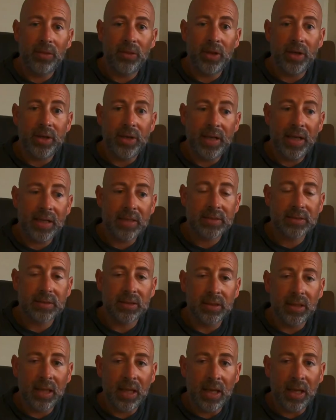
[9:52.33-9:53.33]
the n-ext
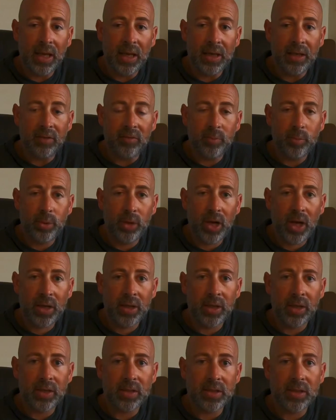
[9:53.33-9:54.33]
line of
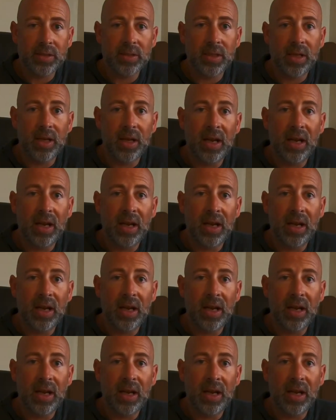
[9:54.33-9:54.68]
products is